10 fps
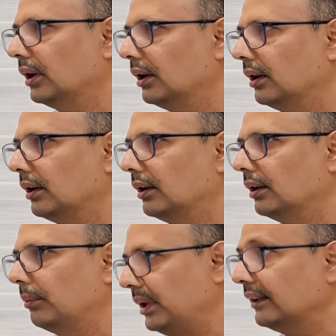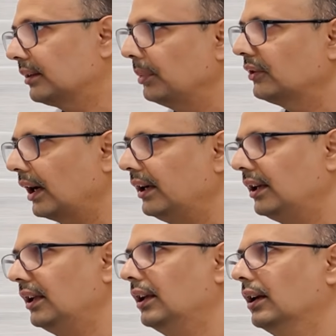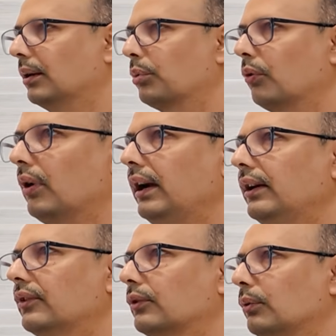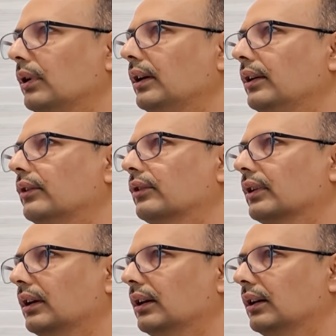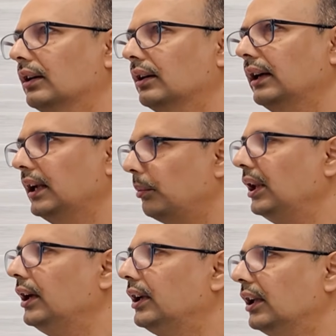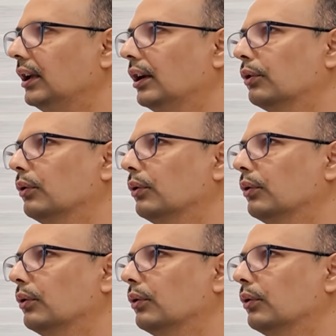BSMS IT provides students an ability